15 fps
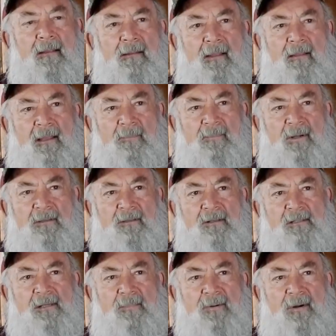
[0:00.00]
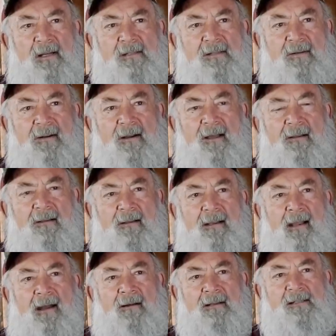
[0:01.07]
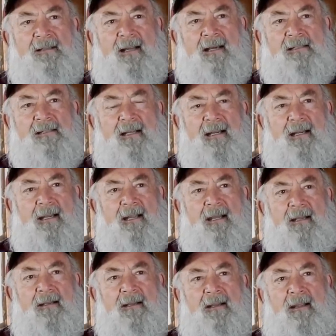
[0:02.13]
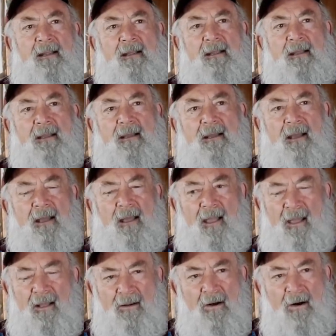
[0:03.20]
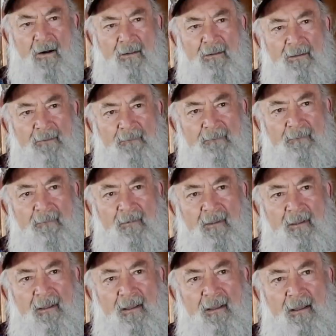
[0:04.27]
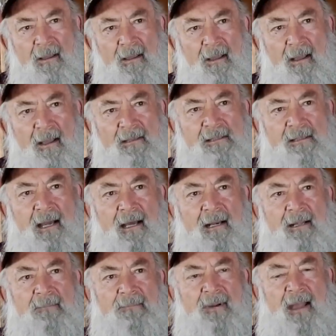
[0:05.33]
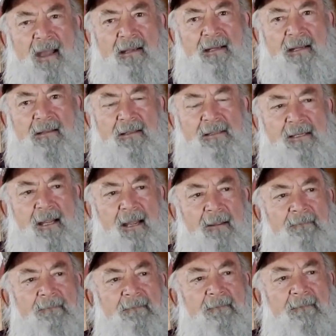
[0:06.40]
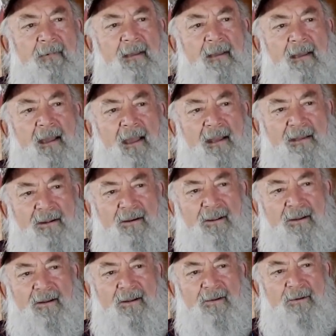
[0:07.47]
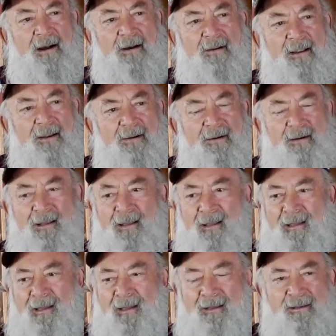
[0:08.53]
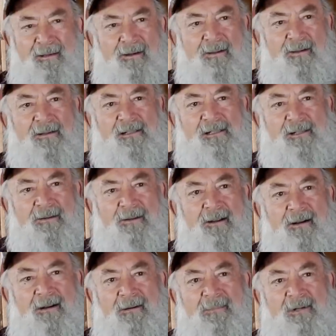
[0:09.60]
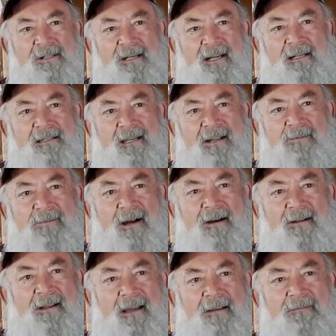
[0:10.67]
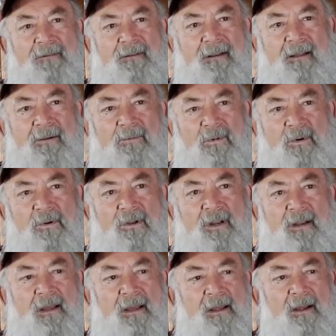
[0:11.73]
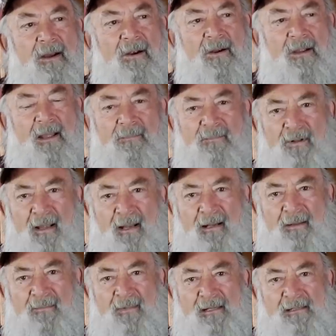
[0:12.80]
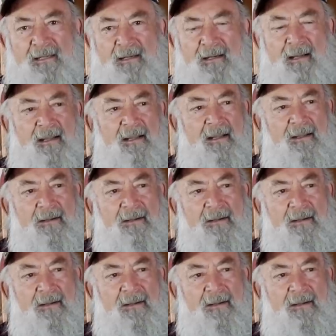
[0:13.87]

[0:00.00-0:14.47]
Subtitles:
and then they put their suppressor on. Now it's not sighted in at all. It's not impacting the same. And you're going to go out here, and you're going to shoot at our majestic wildlife and wound it or completely miss it,